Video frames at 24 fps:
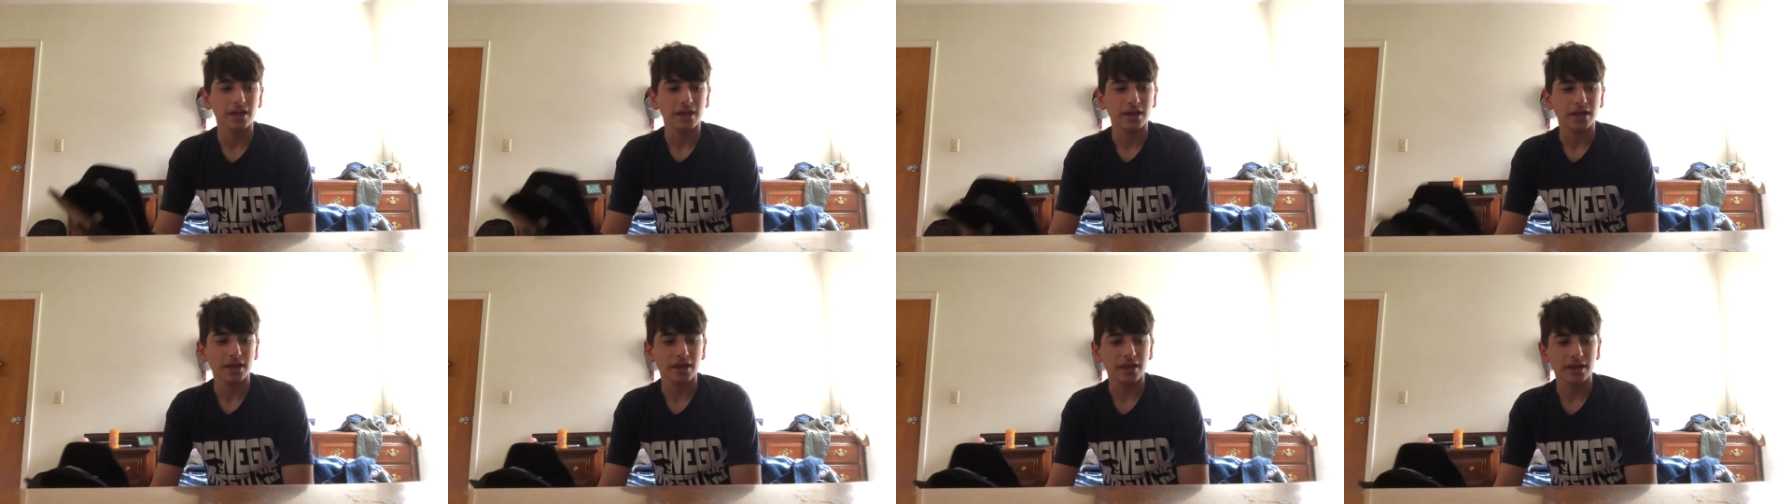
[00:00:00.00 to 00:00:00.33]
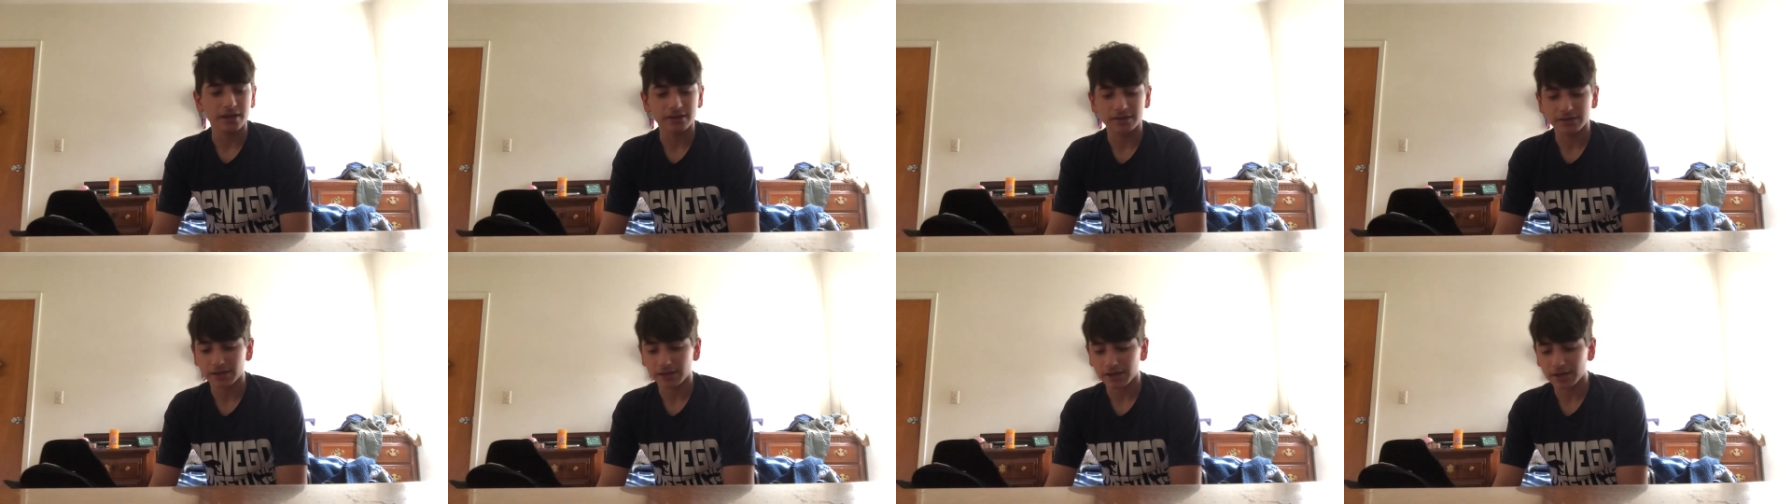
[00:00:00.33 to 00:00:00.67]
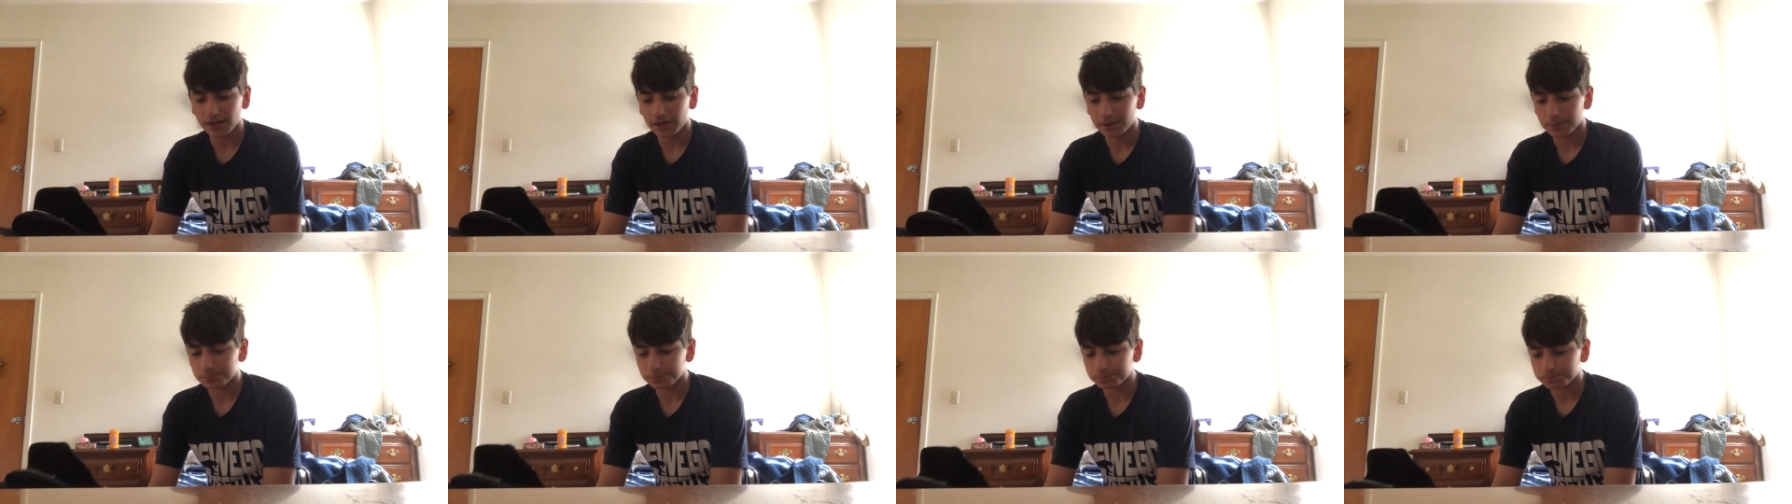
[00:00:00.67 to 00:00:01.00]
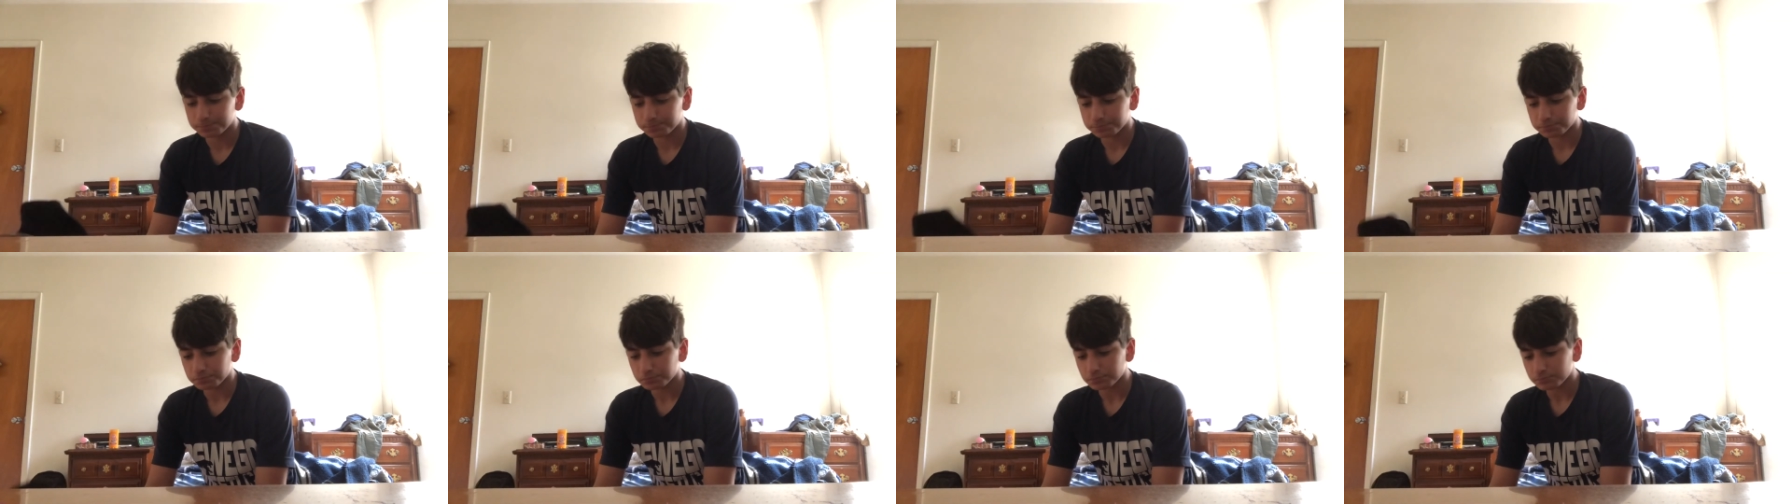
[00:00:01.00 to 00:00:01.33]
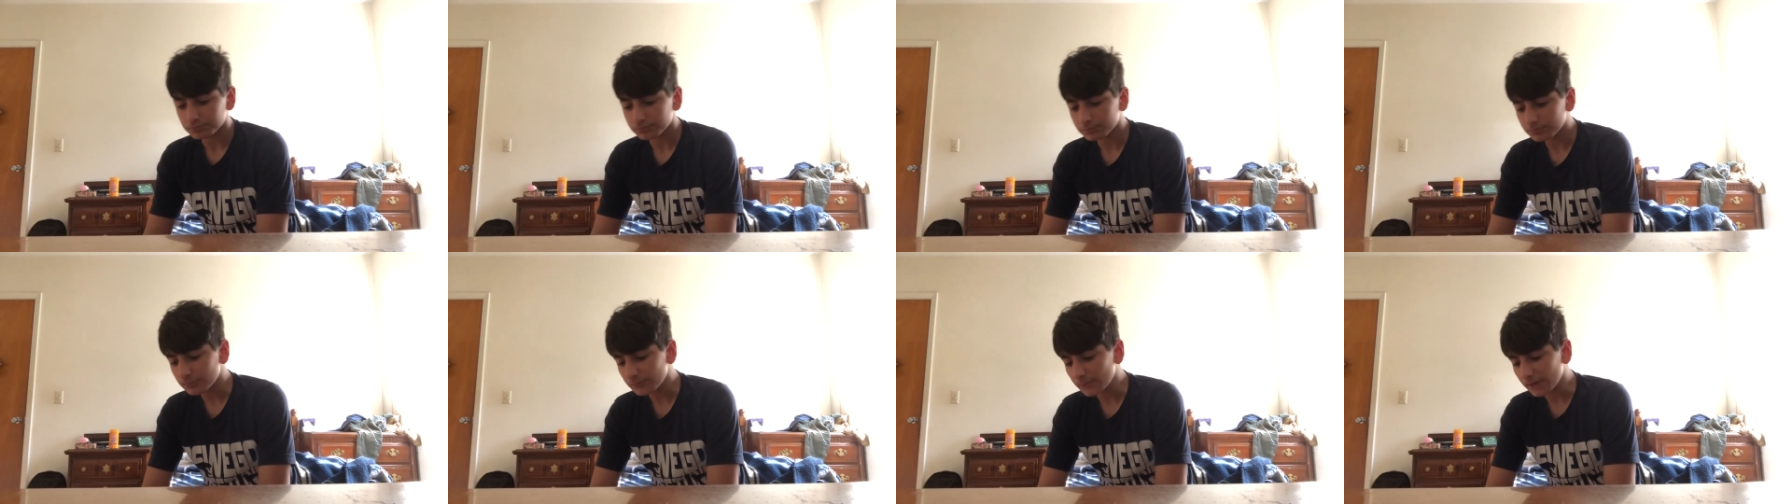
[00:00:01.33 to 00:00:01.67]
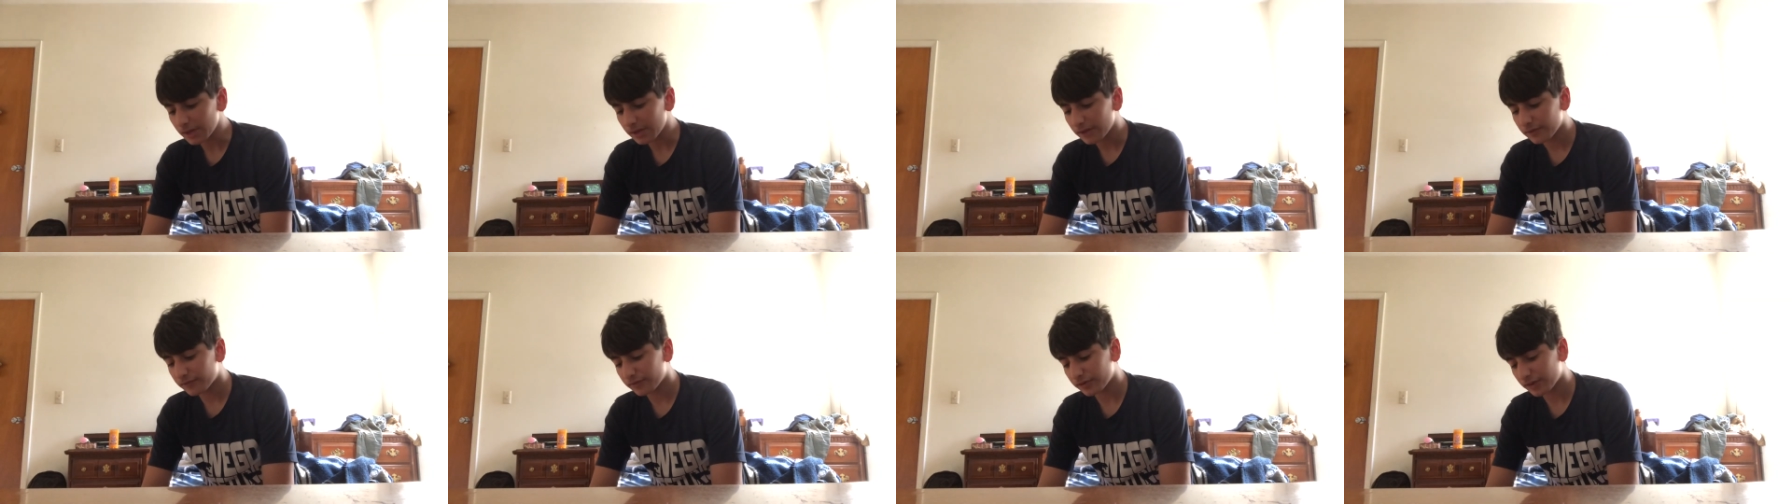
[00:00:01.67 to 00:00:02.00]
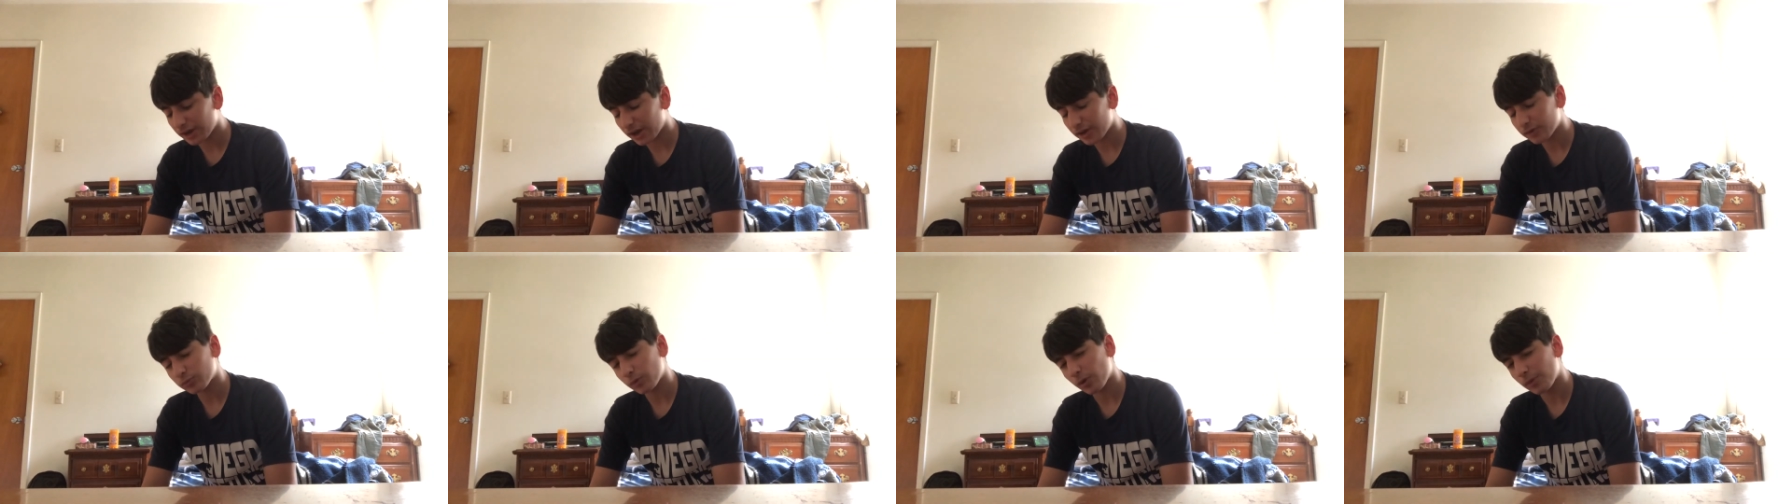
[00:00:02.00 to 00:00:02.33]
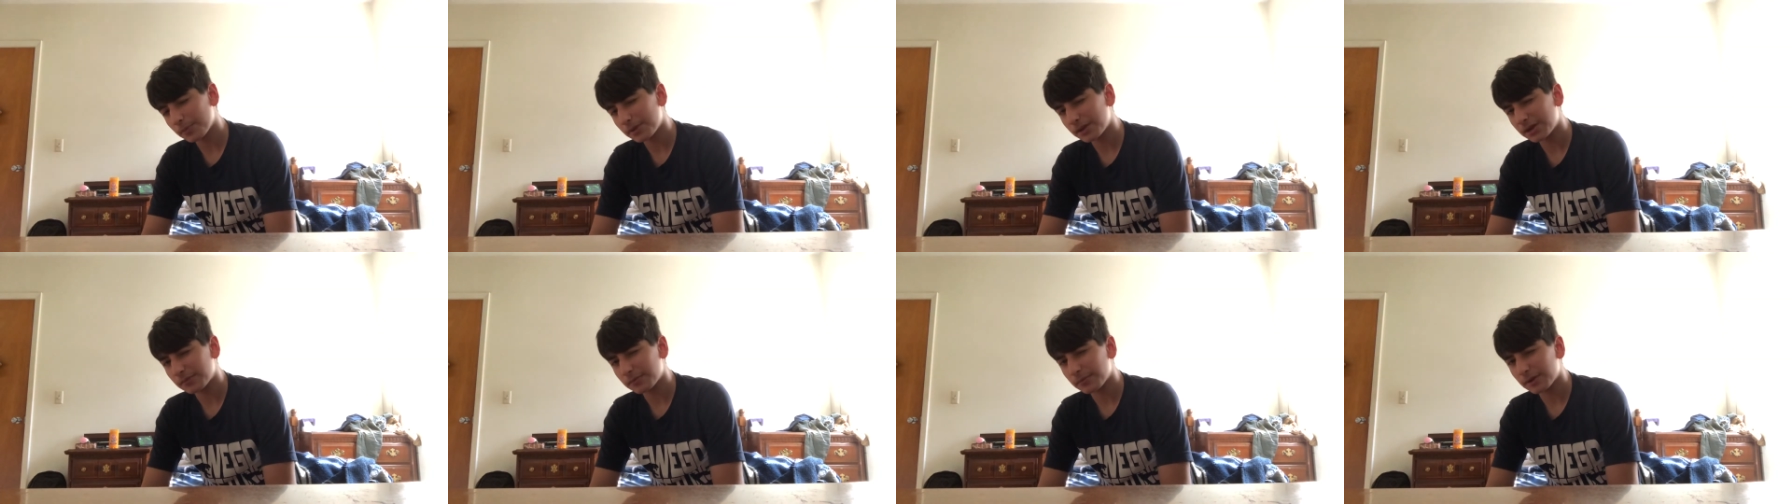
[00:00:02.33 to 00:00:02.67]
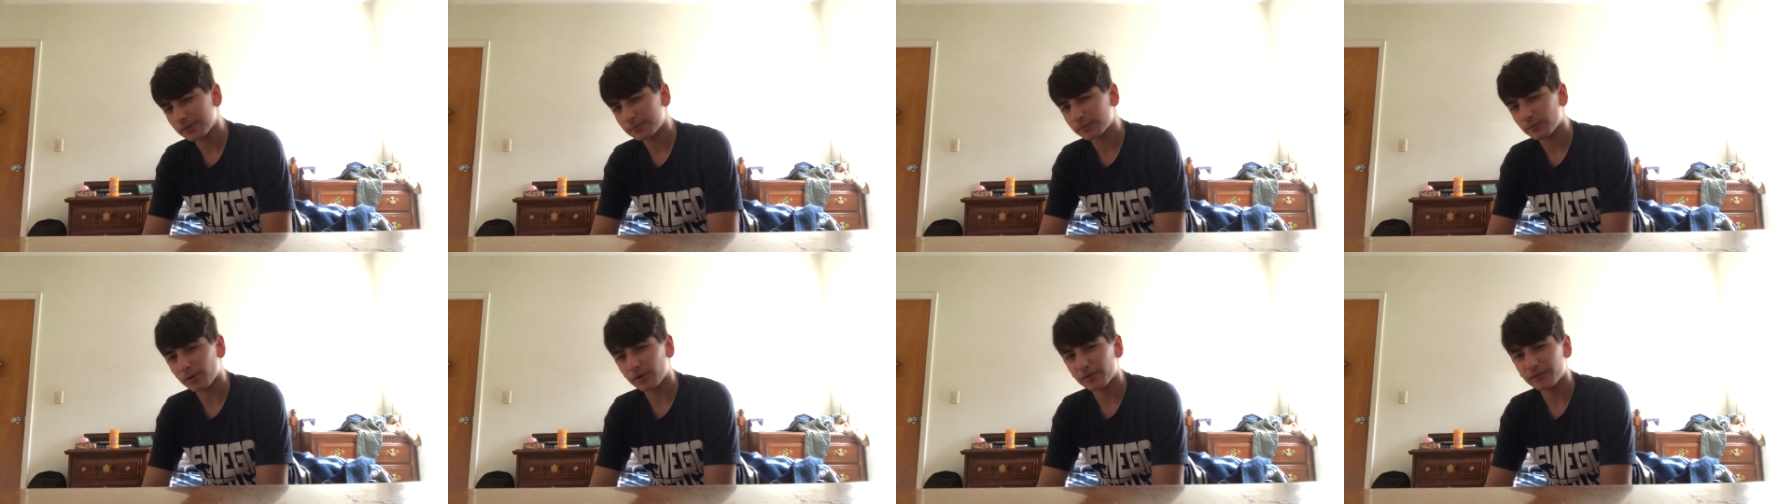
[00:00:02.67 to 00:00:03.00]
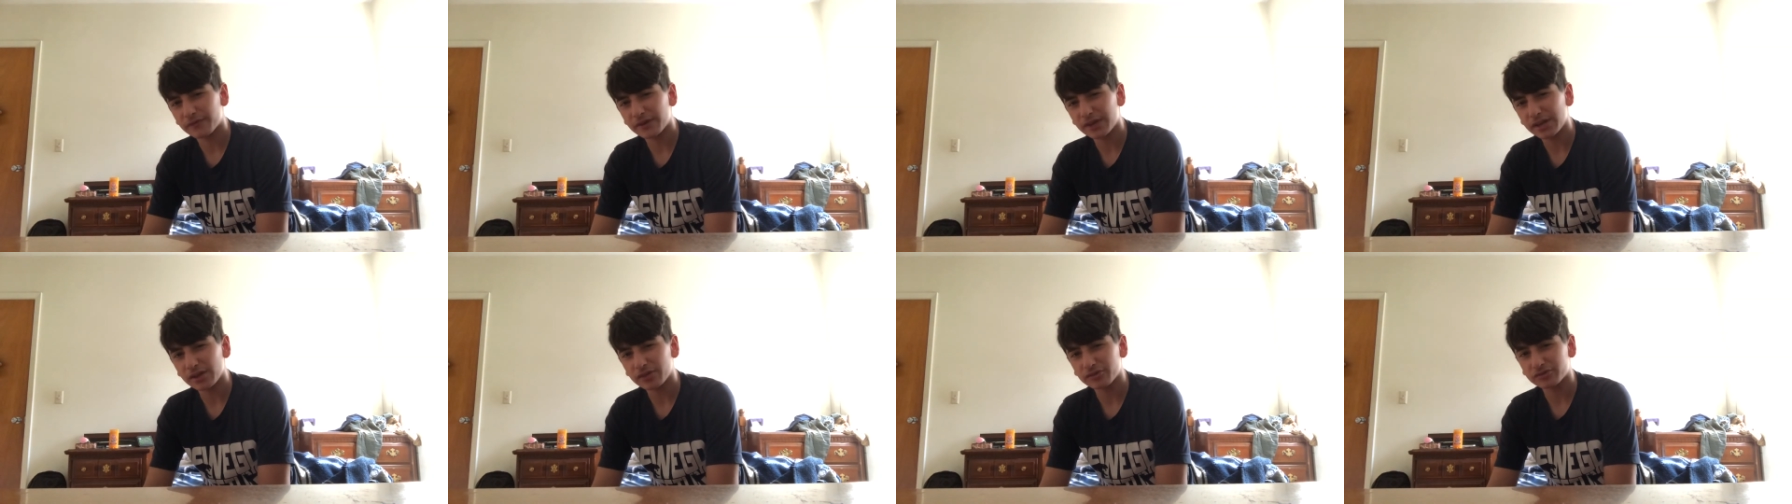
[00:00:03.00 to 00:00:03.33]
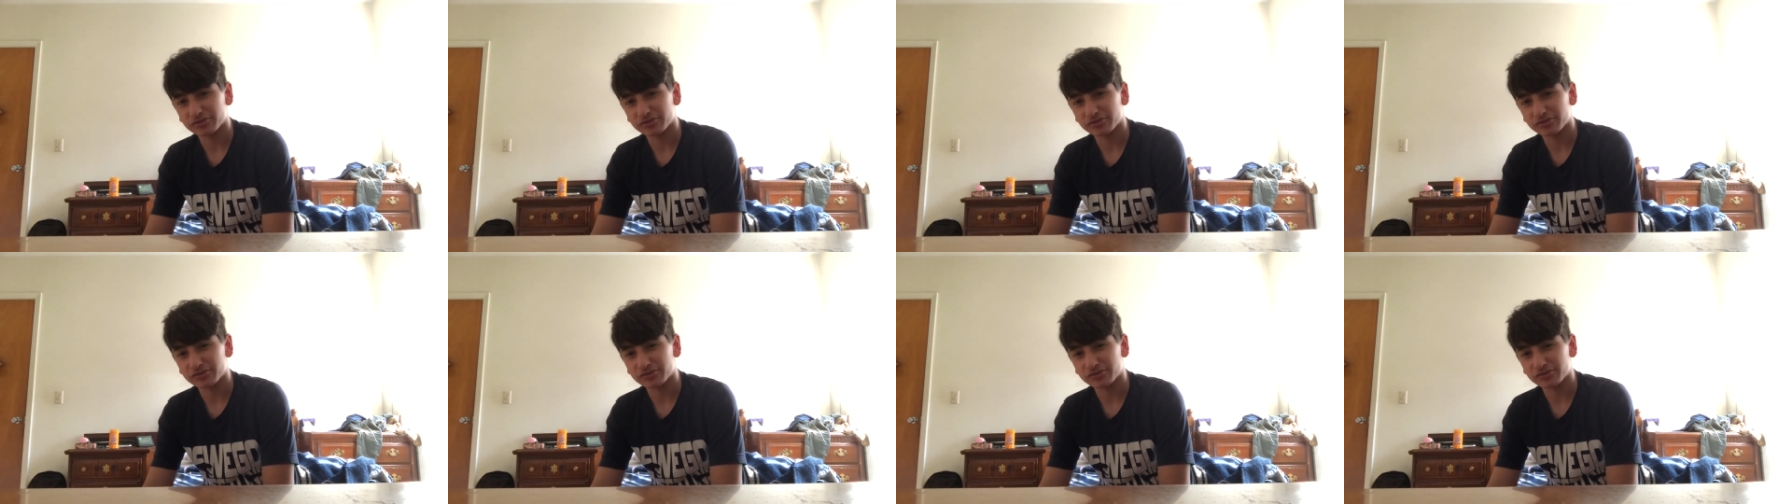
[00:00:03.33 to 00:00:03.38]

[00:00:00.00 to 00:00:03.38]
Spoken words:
And if you guys want me to make more videos,